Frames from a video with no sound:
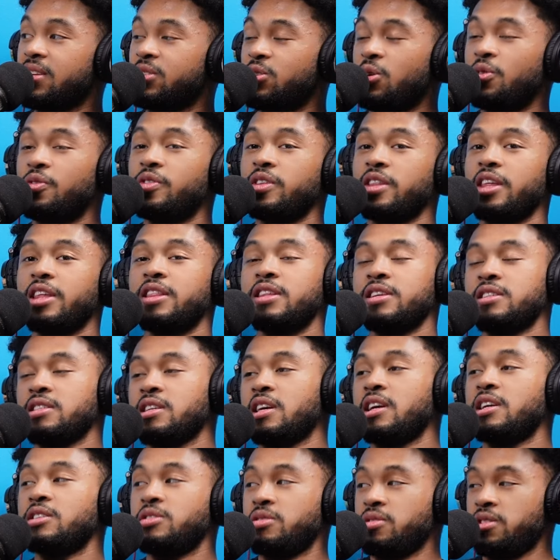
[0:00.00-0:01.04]
So if in, in this
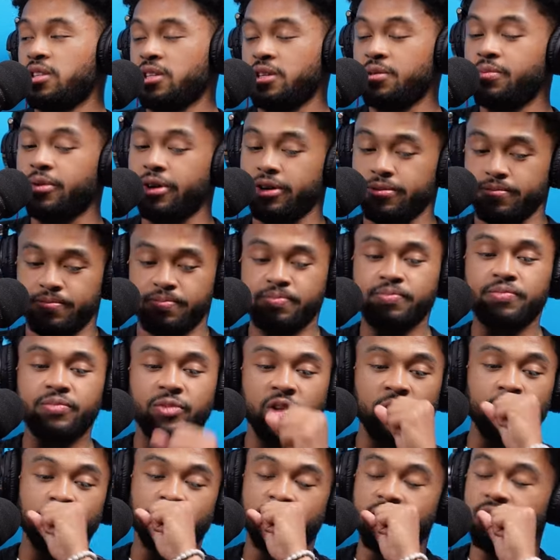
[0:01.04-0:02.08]
case, you think he brought,
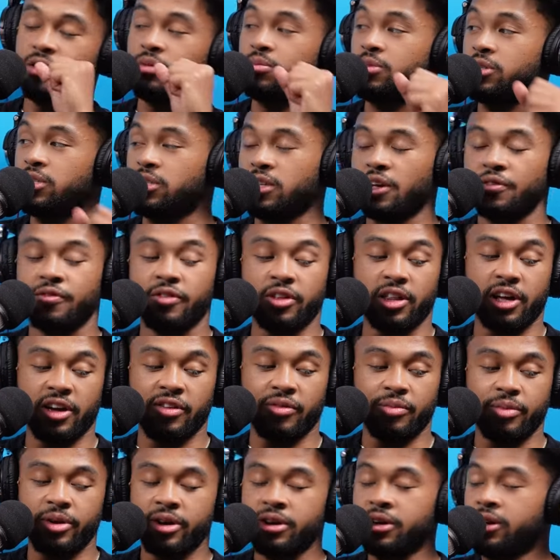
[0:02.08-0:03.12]
he probably gonna be safe for
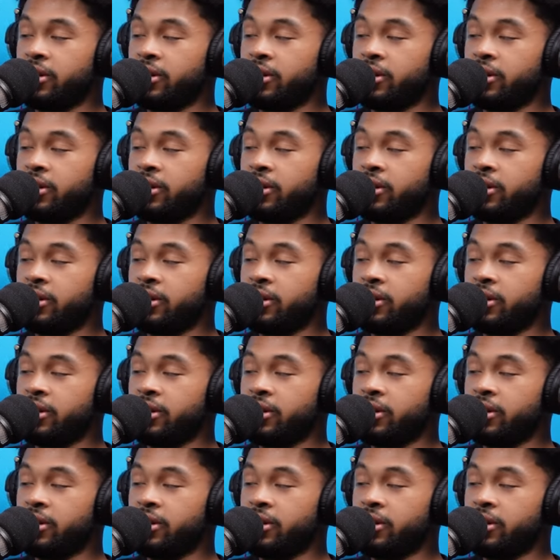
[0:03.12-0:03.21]
life, bro?